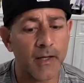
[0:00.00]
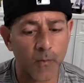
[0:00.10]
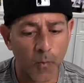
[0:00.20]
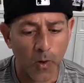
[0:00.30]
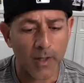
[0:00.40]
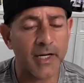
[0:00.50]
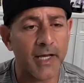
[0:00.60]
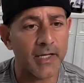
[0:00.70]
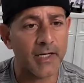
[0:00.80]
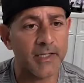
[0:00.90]
it one
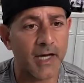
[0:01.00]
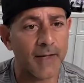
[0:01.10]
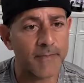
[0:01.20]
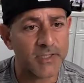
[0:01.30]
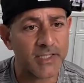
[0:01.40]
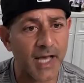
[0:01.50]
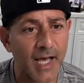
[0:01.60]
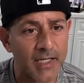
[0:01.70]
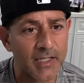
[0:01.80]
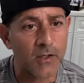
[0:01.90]
day at a time,
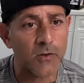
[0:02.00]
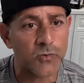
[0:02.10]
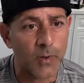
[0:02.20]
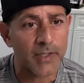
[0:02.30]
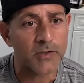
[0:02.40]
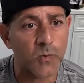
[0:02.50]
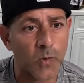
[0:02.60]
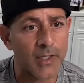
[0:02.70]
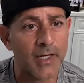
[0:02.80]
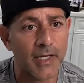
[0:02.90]
stacking those wins
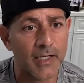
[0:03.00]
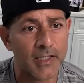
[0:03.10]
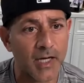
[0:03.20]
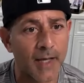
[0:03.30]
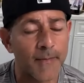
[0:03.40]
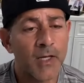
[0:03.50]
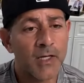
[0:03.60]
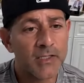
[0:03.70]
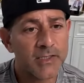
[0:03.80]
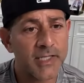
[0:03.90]
one day at a time,
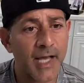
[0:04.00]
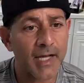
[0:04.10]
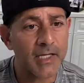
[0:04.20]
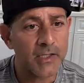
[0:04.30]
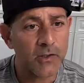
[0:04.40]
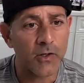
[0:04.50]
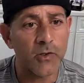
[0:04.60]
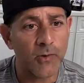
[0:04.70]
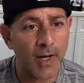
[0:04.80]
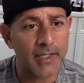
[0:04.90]
stacking your
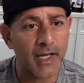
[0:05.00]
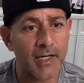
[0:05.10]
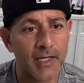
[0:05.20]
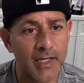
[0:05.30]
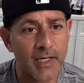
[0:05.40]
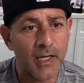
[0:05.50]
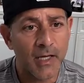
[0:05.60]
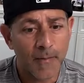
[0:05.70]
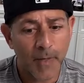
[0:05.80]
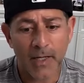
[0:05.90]
new identity
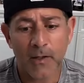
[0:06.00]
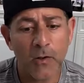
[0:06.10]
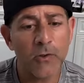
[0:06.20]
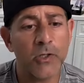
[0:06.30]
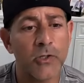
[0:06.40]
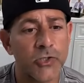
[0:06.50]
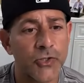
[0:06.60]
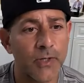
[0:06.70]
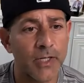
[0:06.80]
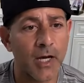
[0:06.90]
by who you're
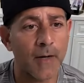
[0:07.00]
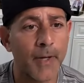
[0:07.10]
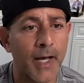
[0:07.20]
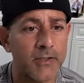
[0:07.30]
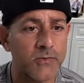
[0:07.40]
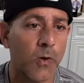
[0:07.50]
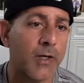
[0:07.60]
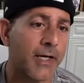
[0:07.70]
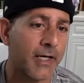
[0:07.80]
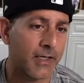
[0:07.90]
showing up as
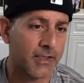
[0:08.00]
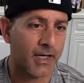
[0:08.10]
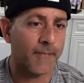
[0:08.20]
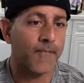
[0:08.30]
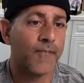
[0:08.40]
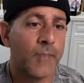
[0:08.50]
one day at a time.